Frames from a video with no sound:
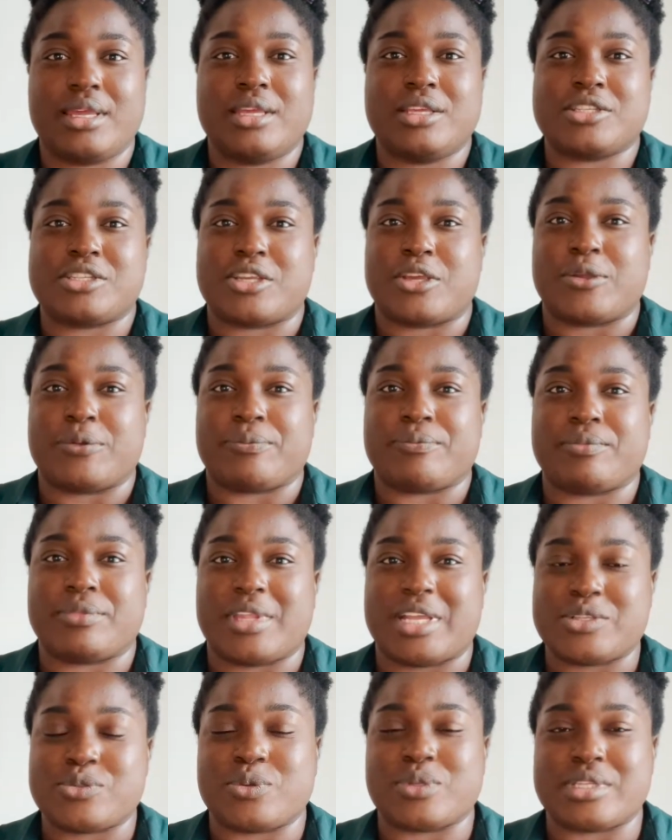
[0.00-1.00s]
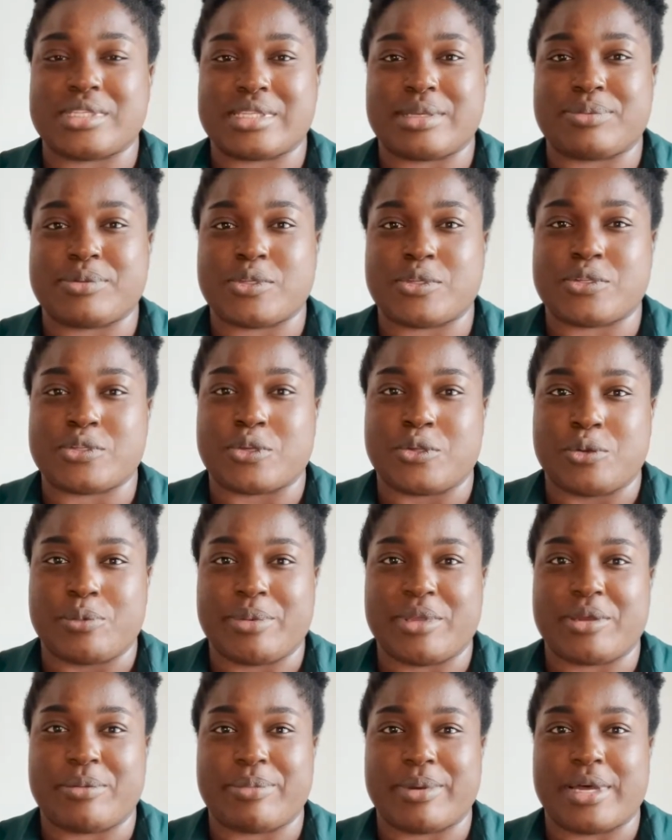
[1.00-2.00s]
So that's what this episode is going to be
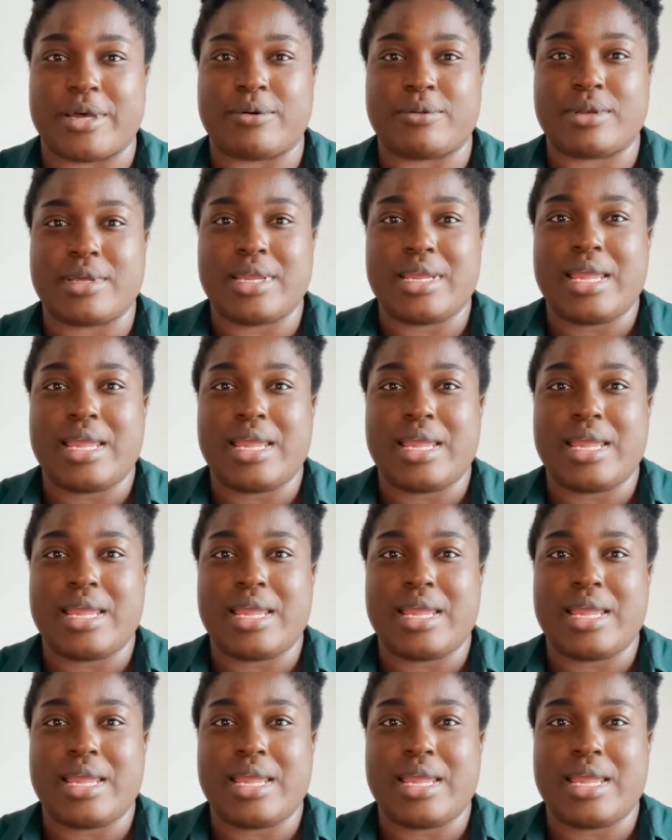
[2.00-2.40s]
about.